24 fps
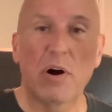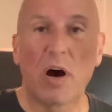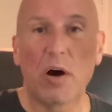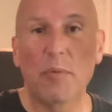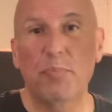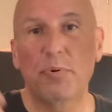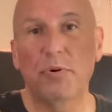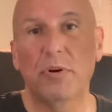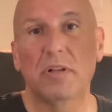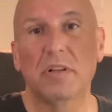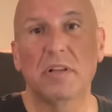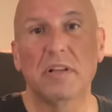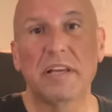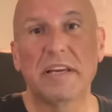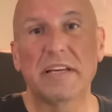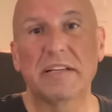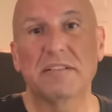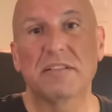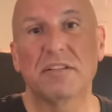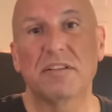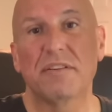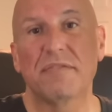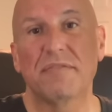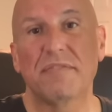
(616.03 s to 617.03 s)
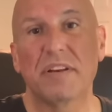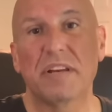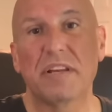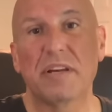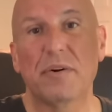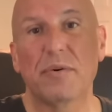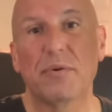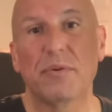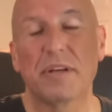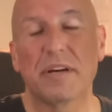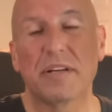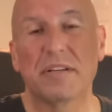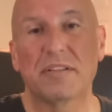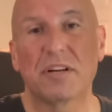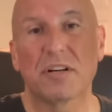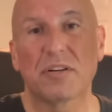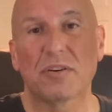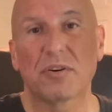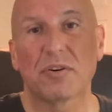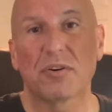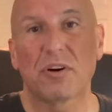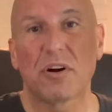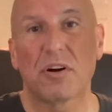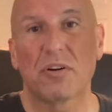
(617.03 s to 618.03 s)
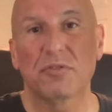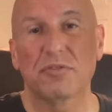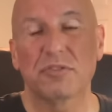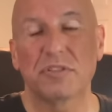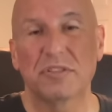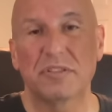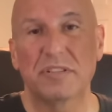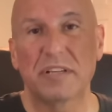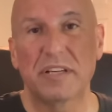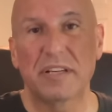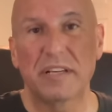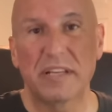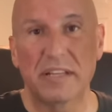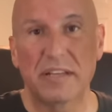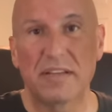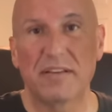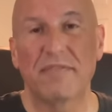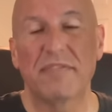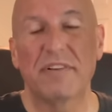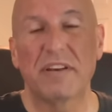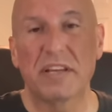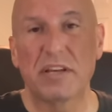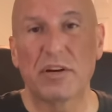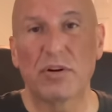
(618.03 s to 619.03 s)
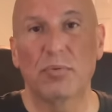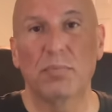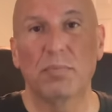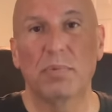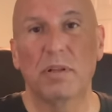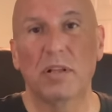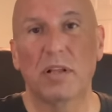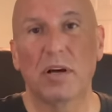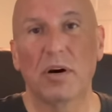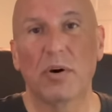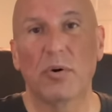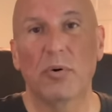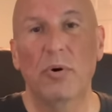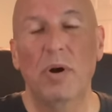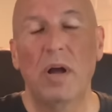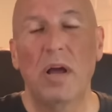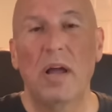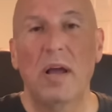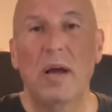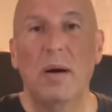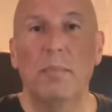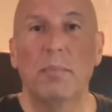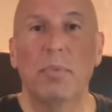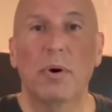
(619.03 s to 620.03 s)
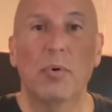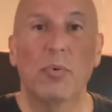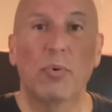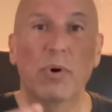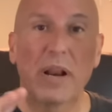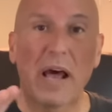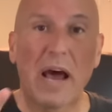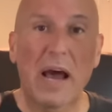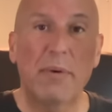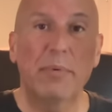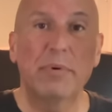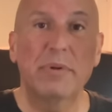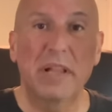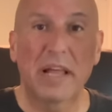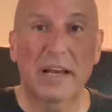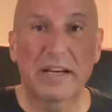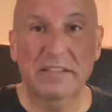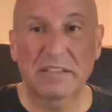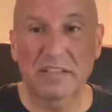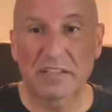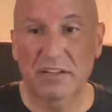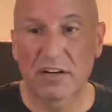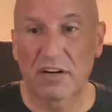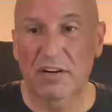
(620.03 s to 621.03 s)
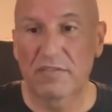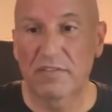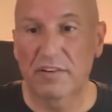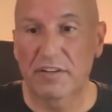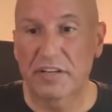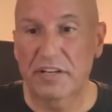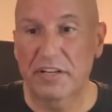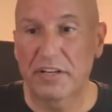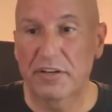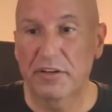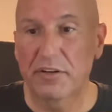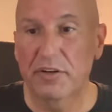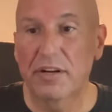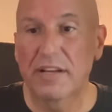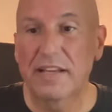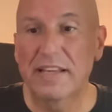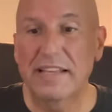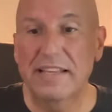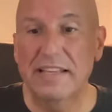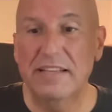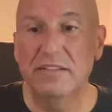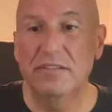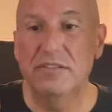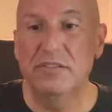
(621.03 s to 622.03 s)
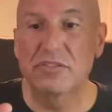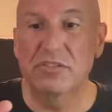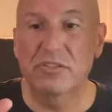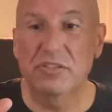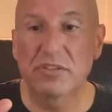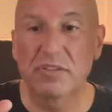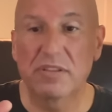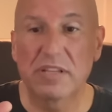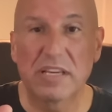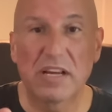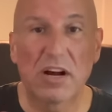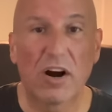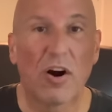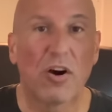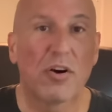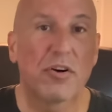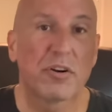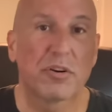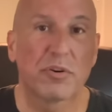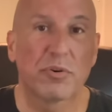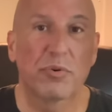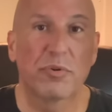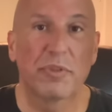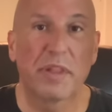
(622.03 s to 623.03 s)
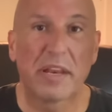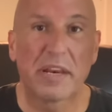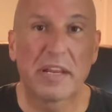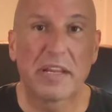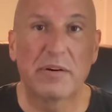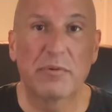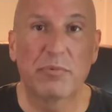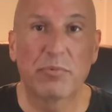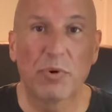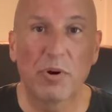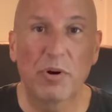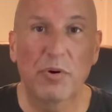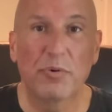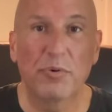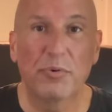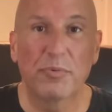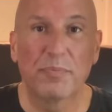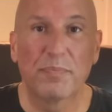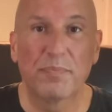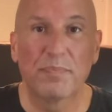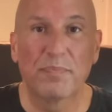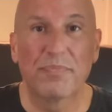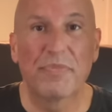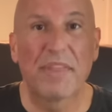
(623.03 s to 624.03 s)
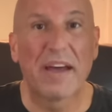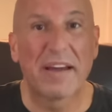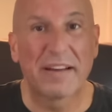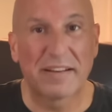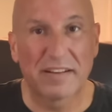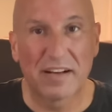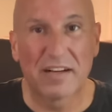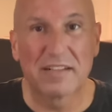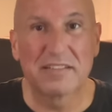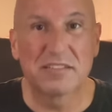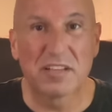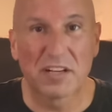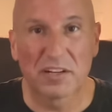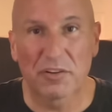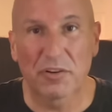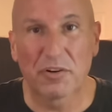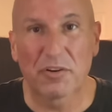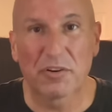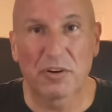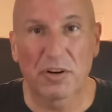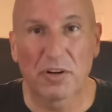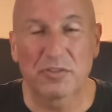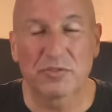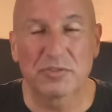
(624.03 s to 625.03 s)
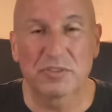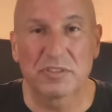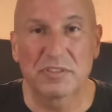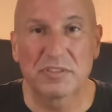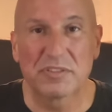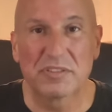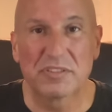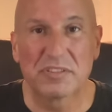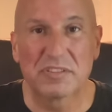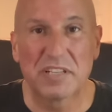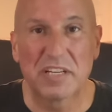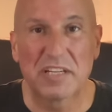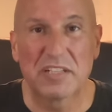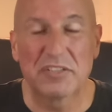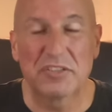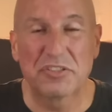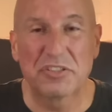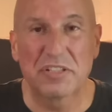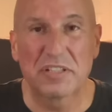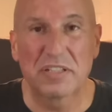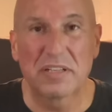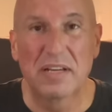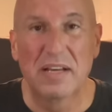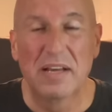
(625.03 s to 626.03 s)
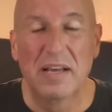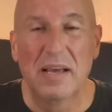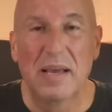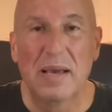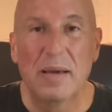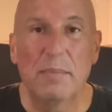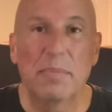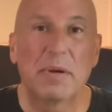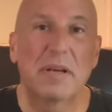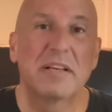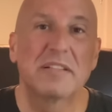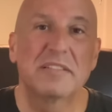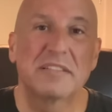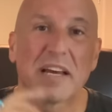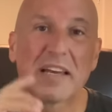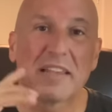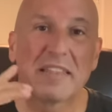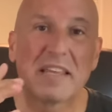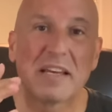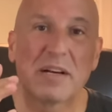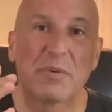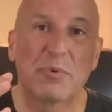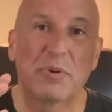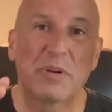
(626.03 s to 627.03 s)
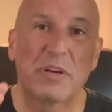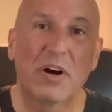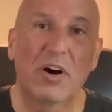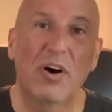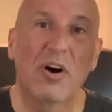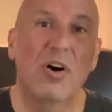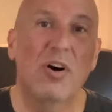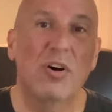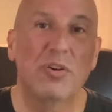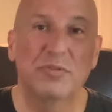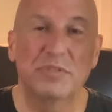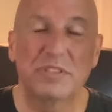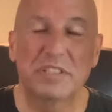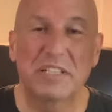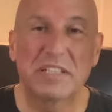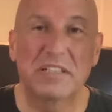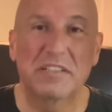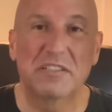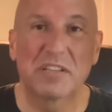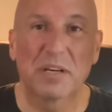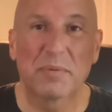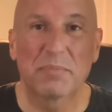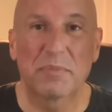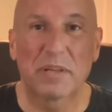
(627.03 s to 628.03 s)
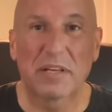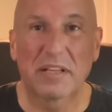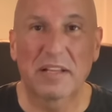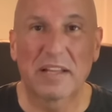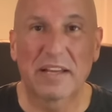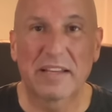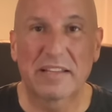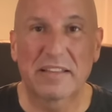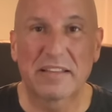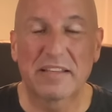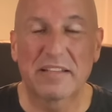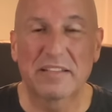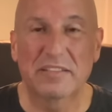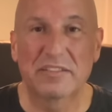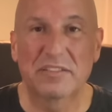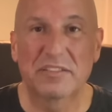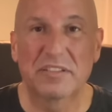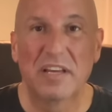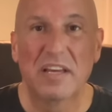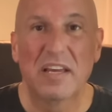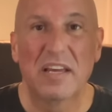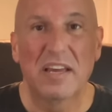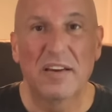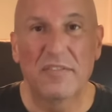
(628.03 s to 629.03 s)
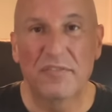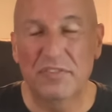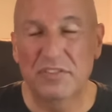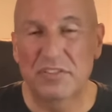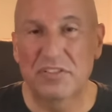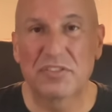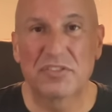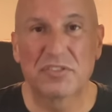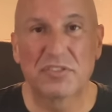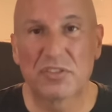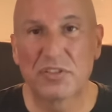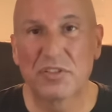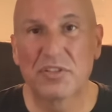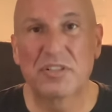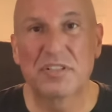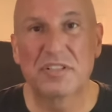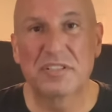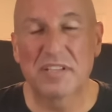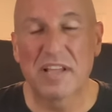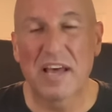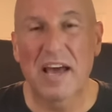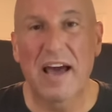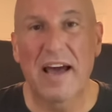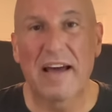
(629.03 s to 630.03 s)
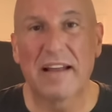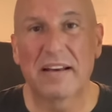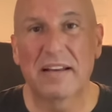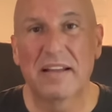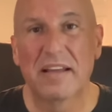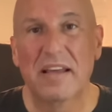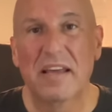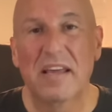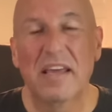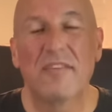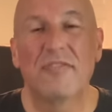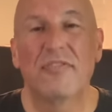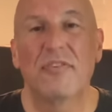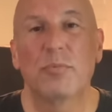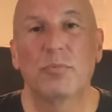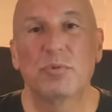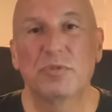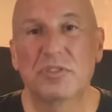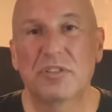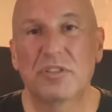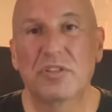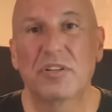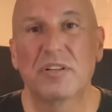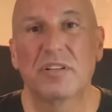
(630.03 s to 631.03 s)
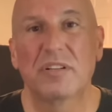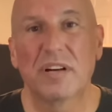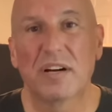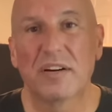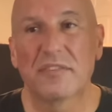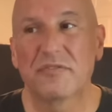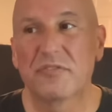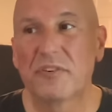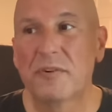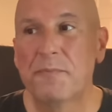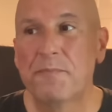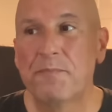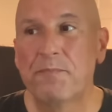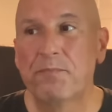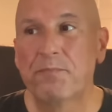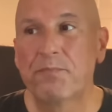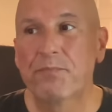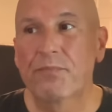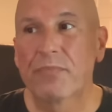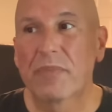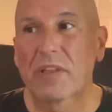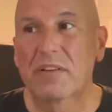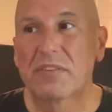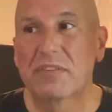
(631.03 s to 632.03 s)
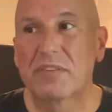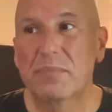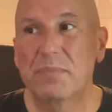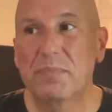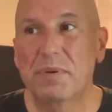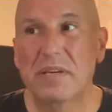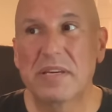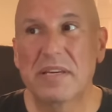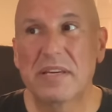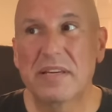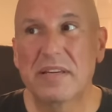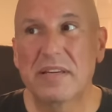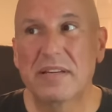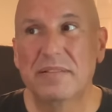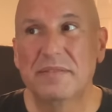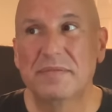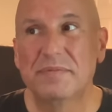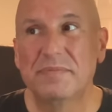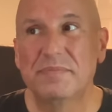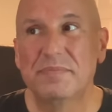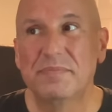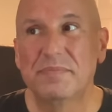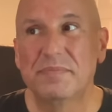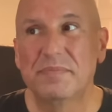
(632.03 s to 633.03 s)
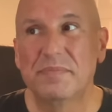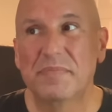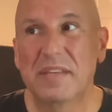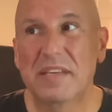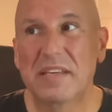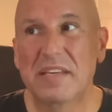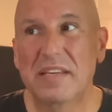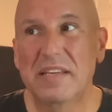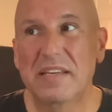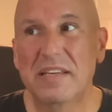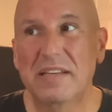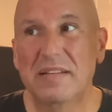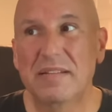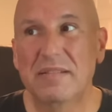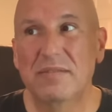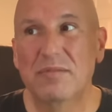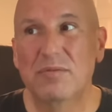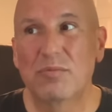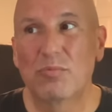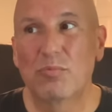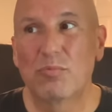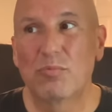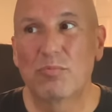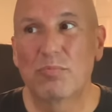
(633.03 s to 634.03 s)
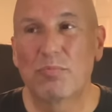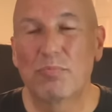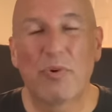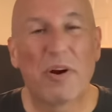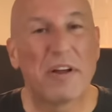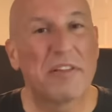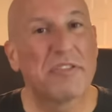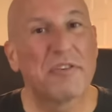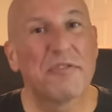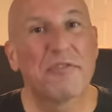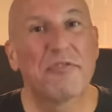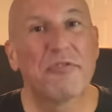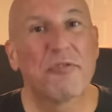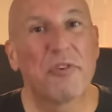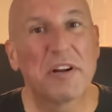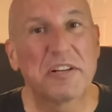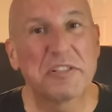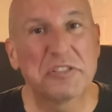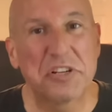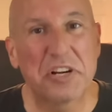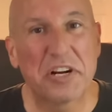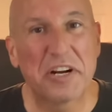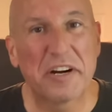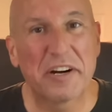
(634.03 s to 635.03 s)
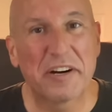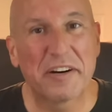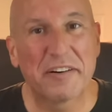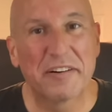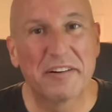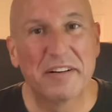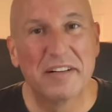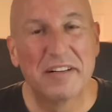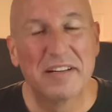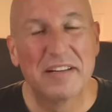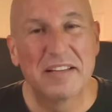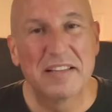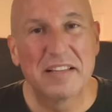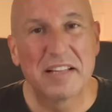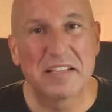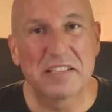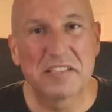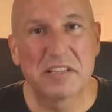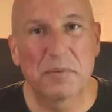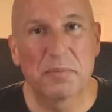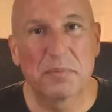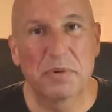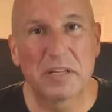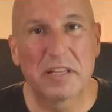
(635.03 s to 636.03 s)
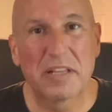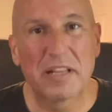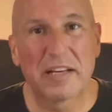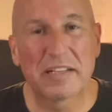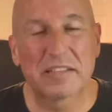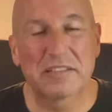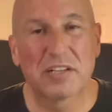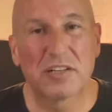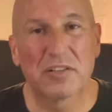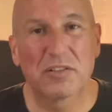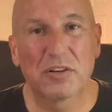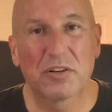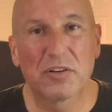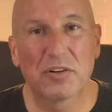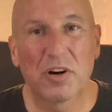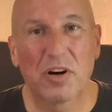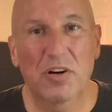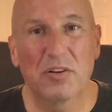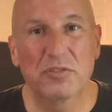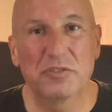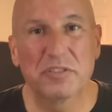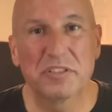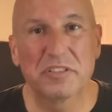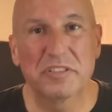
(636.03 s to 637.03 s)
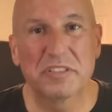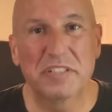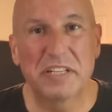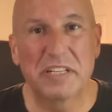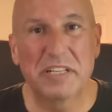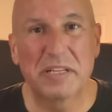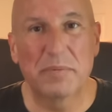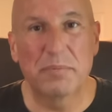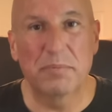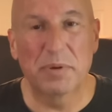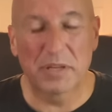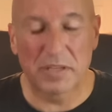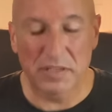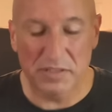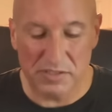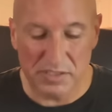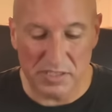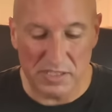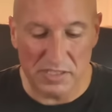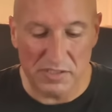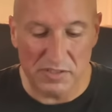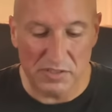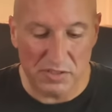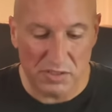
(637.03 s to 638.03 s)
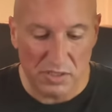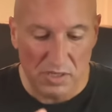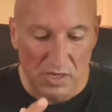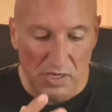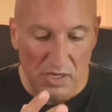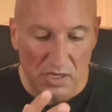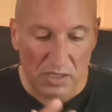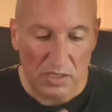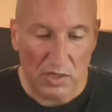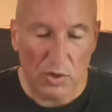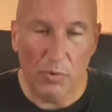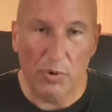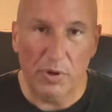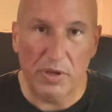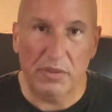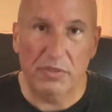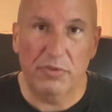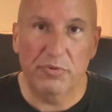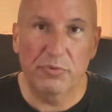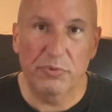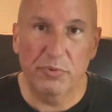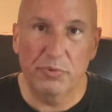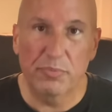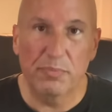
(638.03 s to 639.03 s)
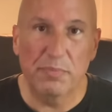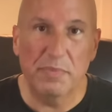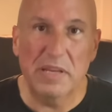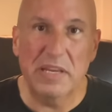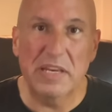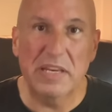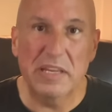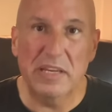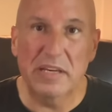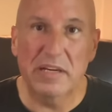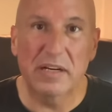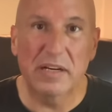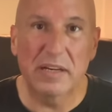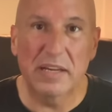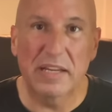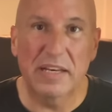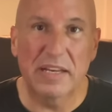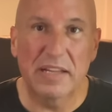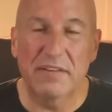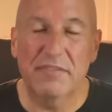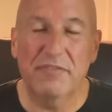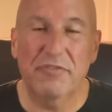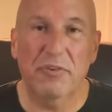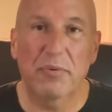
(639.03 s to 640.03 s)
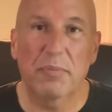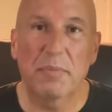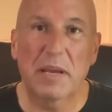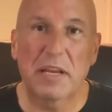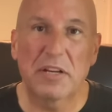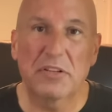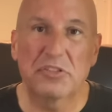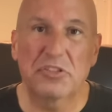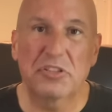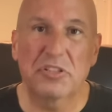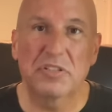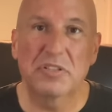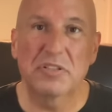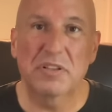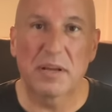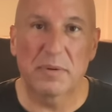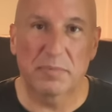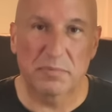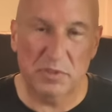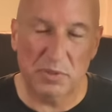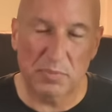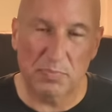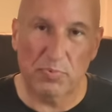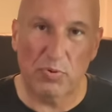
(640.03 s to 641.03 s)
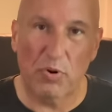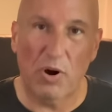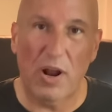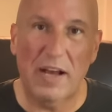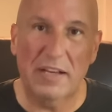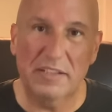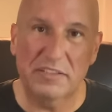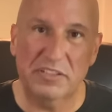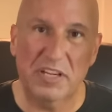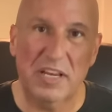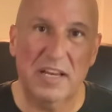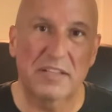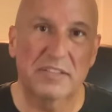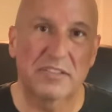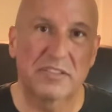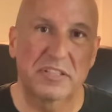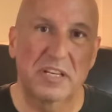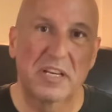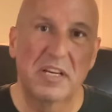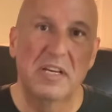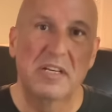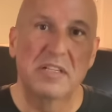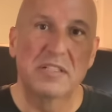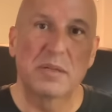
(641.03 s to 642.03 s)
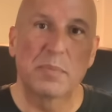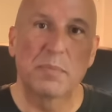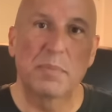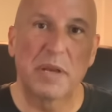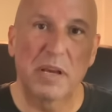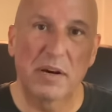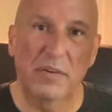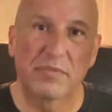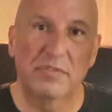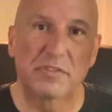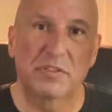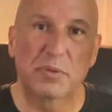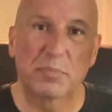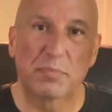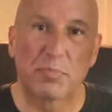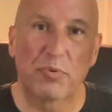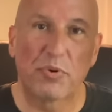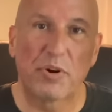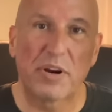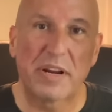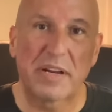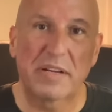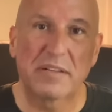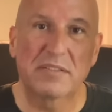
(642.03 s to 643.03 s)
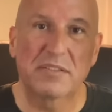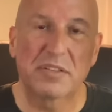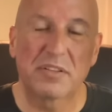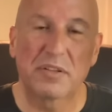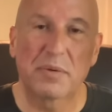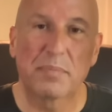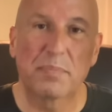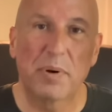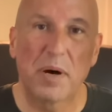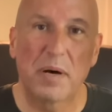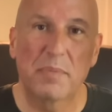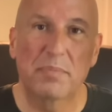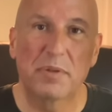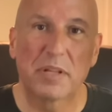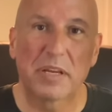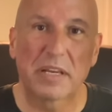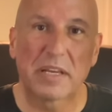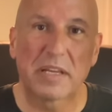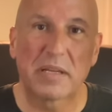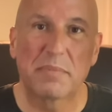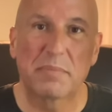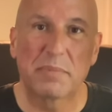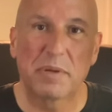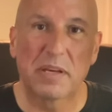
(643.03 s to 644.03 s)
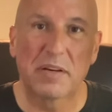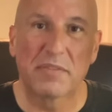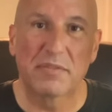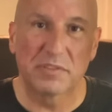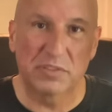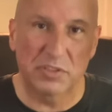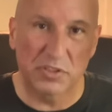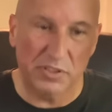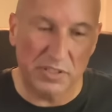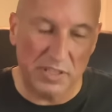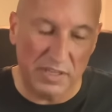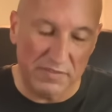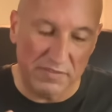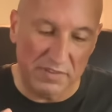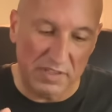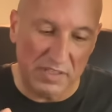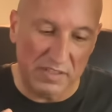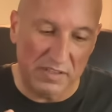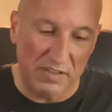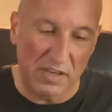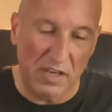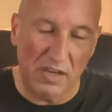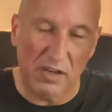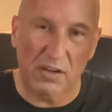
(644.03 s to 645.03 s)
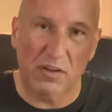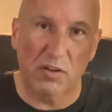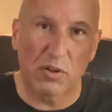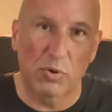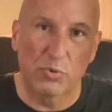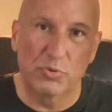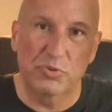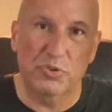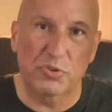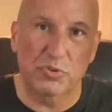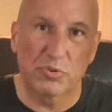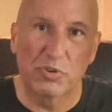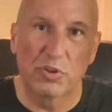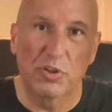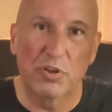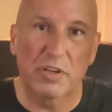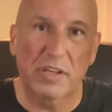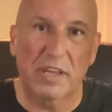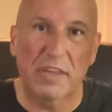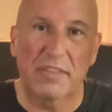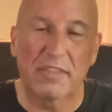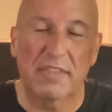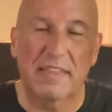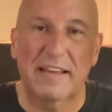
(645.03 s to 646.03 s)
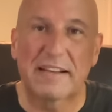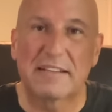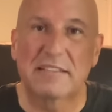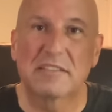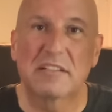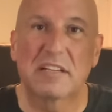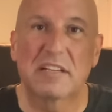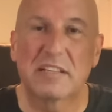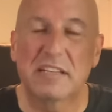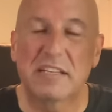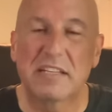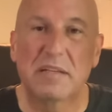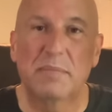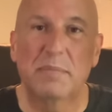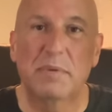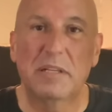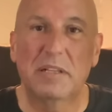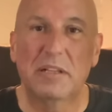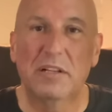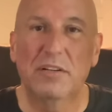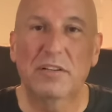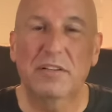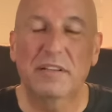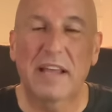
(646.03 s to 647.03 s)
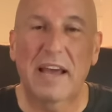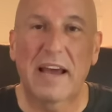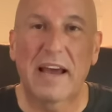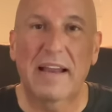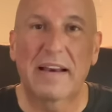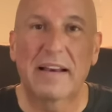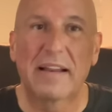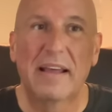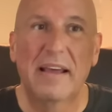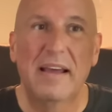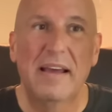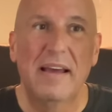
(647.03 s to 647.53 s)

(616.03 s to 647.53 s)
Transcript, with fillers: I'll put a link to the video that Tucker Carlson did in the video below. But what I would like to cover here is the article that he wrote that got Tucker Carlson's attention, because I think we all need something like this. If it's as good as that, if it was good enough to be the breath of fresh air that somebody like Tucker Carlson needed because he's going through media and information that to process to be able to bring to the public and be able to give an, a closer look at things that need to be looked at.